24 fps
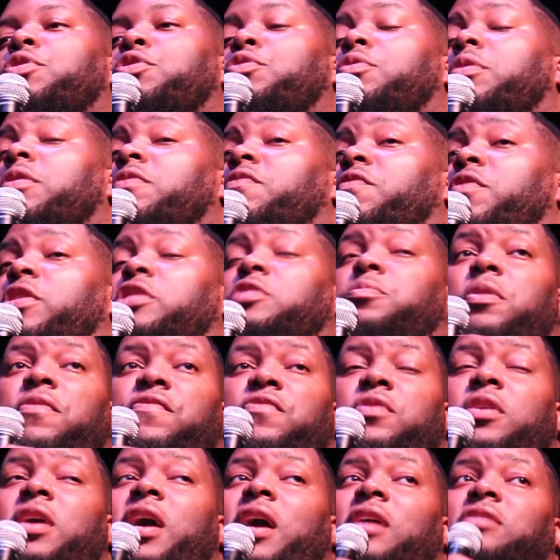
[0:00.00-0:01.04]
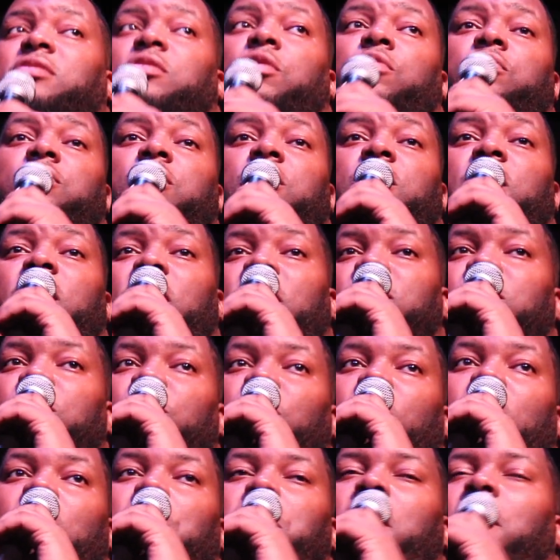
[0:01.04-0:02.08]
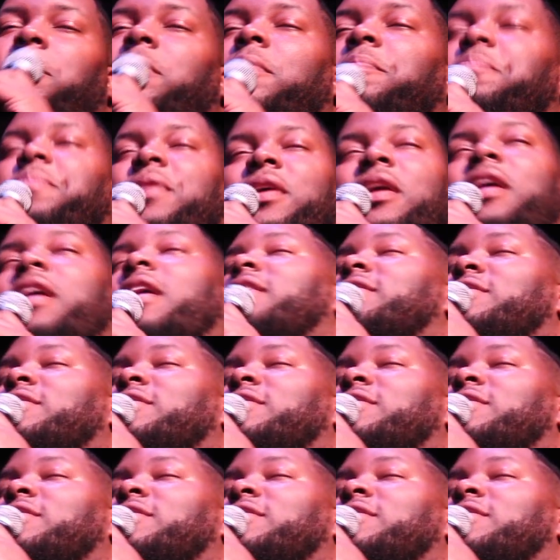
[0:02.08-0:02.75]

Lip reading: you can reach me if you guys go to your Instagram. I'm a big